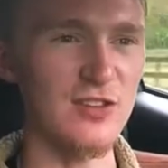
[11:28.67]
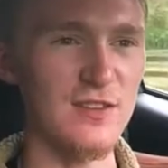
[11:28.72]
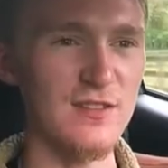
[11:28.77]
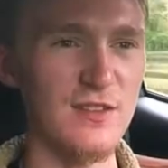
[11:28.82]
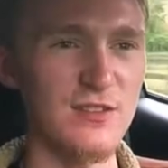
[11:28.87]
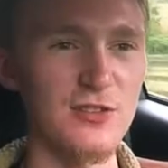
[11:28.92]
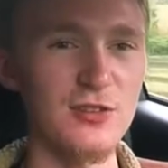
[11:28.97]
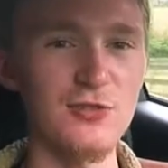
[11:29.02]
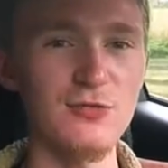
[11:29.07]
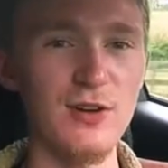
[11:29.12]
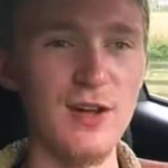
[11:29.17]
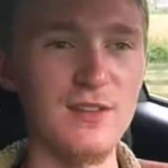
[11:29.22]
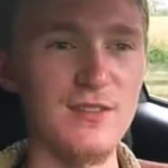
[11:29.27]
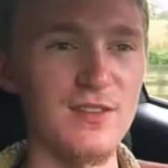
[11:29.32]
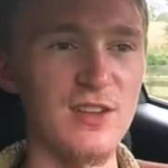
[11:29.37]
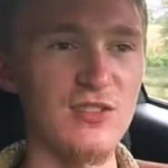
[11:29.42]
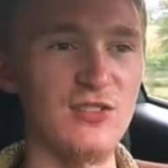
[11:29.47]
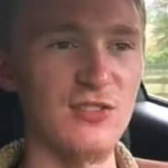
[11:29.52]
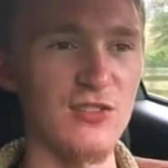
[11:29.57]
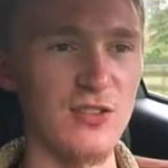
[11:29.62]
It's a new
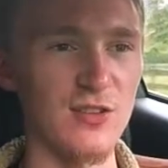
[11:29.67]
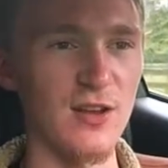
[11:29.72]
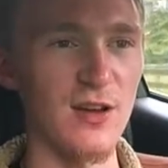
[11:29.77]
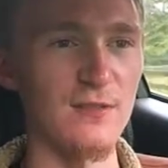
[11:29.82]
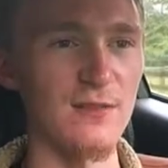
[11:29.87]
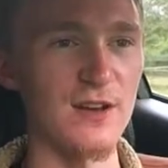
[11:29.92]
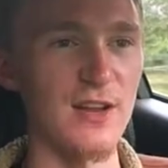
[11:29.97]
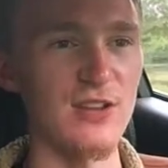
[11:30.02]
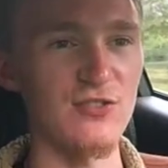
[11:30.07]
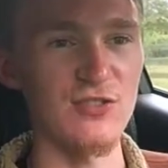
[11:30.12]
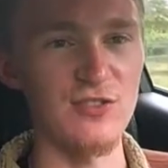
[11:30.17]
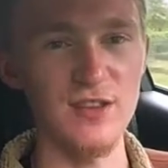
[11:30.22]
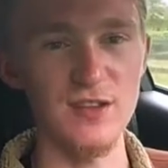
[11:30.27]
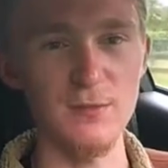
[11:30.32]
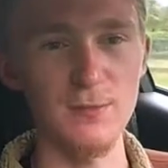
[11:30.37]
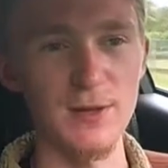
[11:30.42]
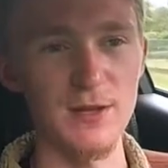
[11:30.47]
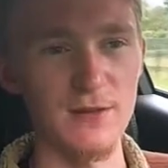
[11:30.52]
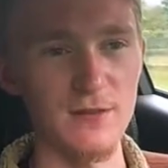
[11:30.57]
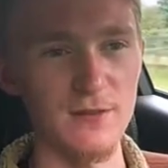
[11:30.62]
rendition of an engine
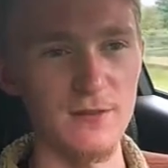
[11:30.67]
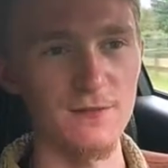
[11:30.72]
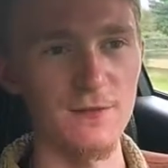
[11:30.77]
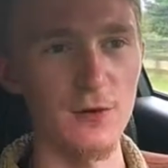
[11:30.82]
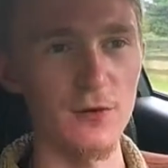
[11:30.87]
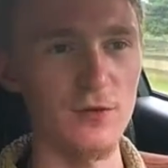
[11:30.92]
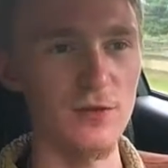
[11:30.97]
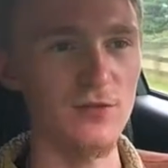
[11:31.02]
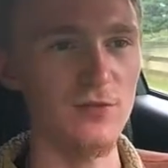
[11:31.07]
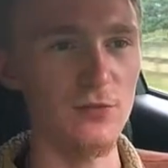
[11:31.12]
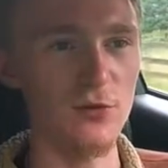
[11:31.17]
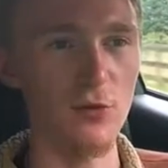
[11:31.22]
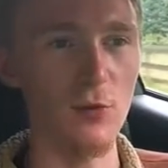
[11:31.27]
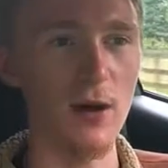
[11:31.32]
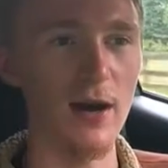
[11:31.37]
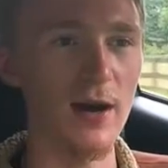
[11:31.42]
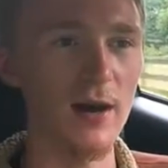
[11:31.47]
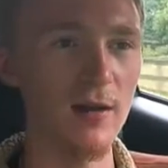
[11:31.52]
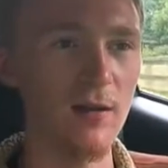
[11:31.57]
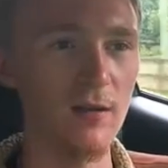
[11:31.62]
that's been in the Focus for a
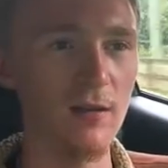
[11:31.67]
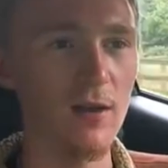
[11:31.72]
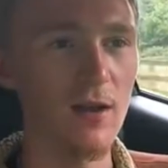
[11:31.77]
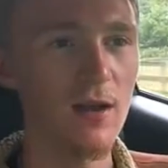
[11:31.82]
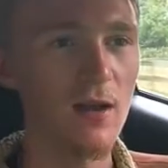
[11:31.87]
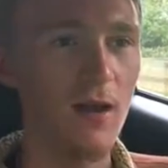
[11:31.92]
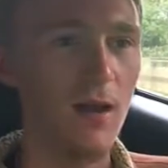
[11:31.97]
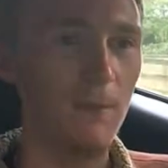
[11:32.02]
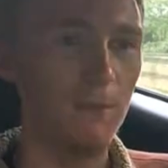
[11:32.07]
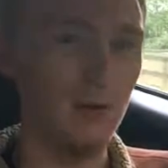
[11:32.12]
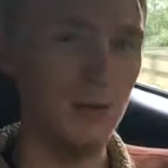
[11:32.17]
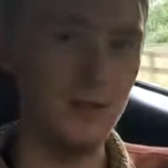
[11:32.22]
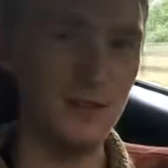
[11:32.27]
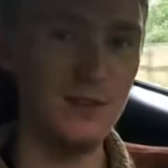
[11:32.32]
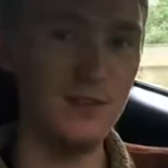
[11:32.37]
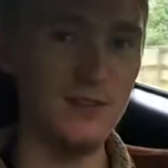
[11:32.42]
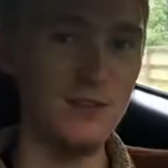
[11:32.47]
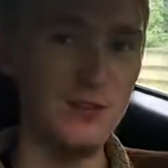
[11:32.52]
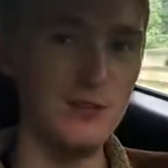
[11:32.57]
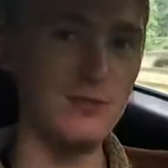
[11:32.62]
while, but
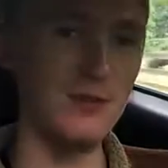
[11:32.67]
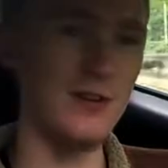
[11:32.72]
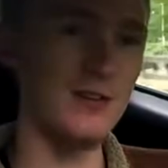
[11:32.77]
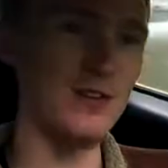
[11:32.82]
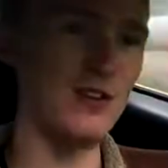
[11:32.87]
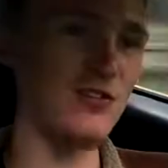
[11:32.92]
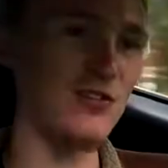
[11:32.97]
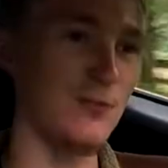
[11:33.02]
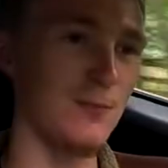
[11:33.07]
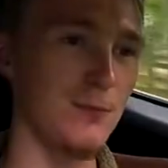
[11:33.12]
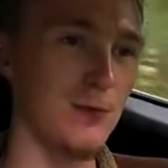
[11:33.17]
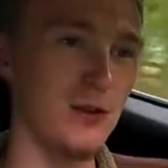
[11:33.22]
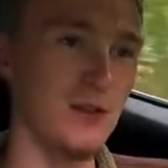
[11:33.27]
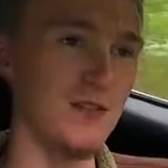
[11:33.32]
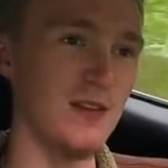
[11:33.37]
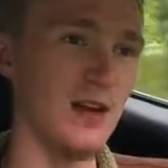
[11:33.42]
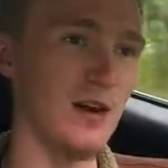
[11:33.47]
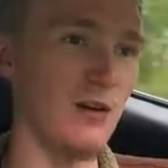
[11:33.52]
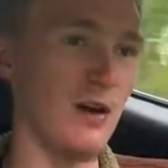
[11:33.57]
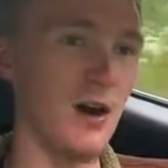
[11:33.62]
this new rendition
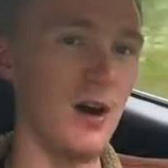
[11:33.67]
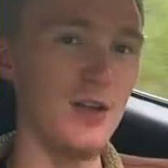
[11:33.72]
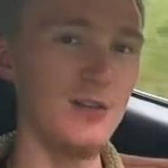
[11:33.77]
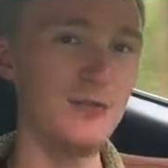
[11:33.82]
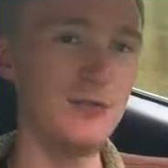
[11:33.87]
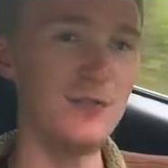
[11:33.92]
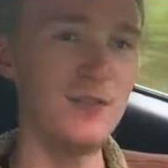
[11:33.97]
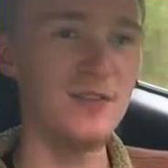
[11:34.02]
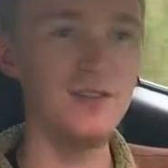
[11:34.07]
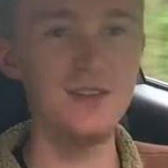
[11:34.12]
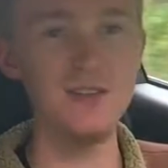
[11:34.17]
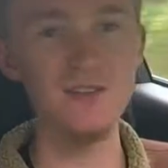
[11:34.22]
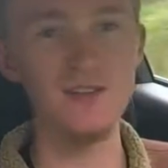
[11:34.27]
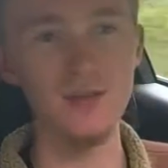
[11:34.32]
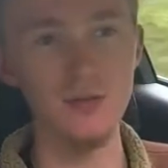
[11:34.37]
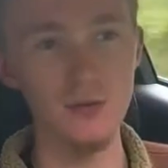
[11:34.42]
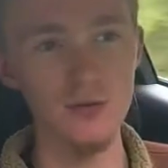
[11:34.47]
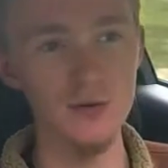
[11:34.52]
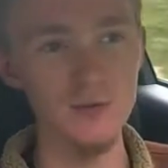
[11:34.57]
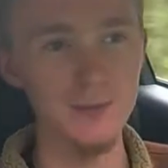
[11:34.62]
puts out 160
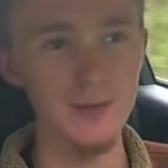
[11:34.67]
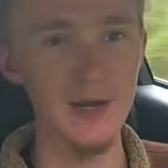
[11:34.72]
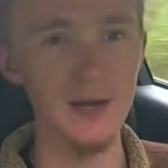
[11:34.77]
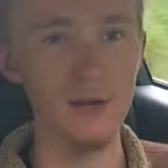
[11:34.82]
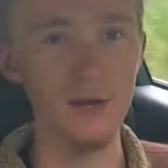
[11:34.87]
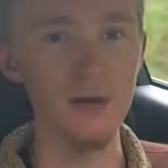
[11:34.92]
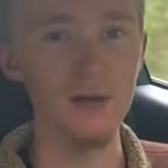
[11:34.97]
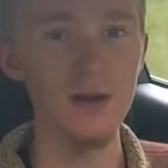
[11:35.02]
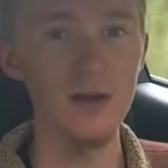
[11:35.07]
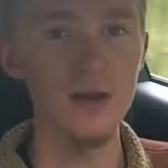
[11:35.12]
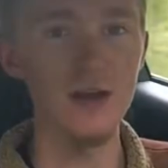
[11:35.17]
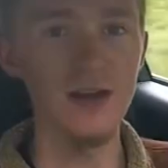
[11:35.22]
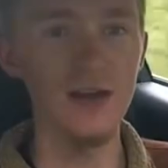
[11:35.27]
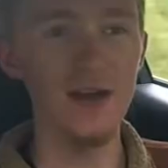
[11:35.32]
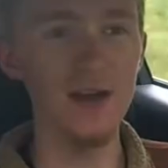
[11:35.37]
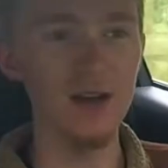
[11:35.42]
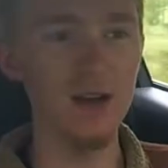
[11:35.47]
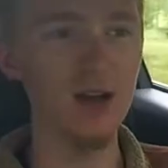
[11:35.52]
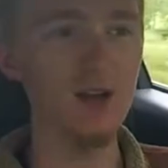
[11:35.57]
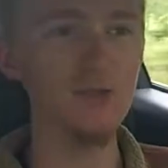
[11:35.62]
horsepower
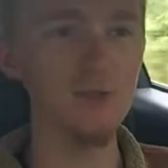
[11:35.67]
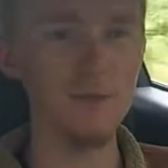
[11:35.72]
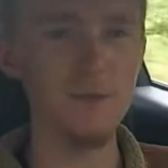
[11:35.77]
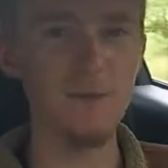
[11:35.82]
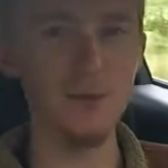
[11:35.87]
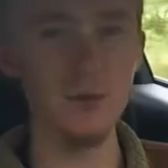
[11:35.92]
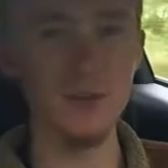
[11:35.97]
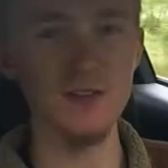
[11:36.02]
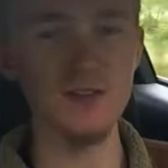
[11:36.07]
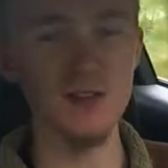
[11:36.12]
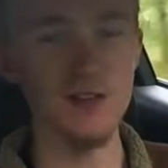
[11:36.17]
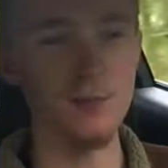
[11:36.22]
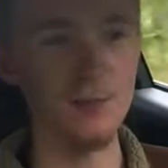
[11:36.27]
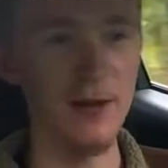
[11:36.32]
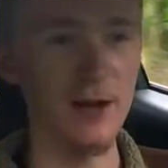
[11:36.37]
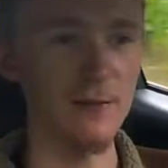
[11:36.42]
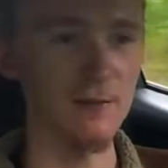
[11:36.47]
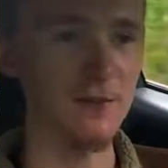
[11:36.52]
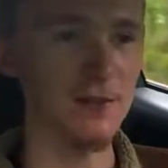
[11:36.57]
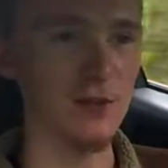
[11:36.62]
and 146
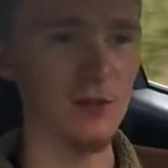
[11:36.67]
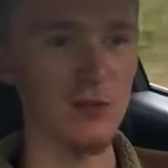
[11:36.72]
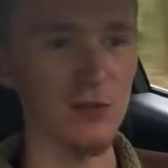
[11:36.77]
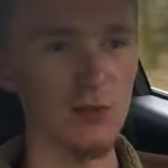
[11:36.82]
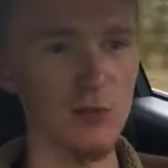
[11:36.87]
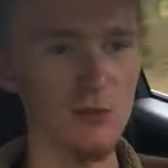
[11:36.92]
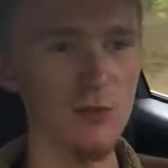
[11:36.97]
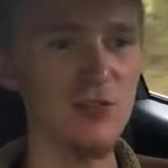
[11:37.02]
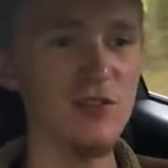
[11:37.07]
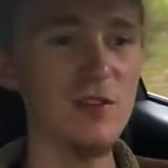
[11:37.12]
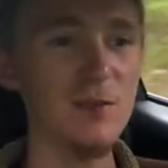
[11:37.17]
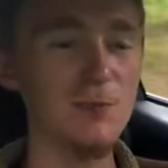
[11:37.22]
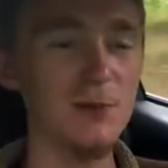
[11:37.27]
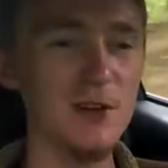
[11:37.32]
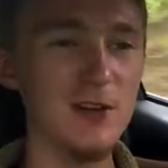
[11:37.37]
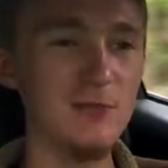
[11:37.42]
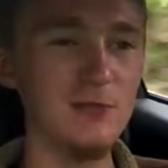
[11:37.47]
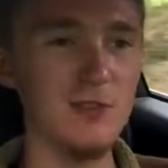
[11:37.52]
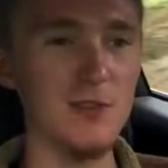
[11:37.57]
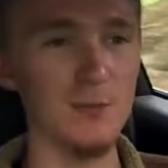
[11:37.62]
pound-feet of torque, which is
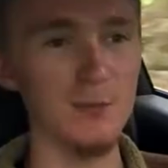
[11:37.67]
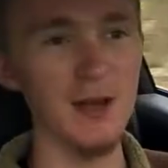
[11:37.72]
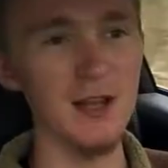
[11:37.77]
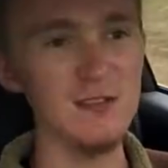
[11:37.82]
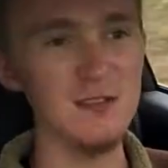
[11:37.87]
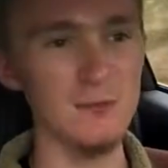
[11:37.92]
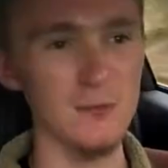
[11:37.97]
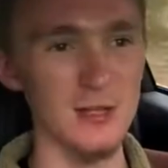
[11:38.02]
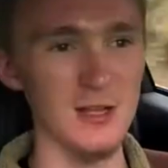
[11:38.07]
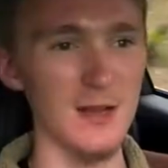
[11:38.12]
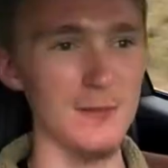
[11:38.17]
pretty respectable.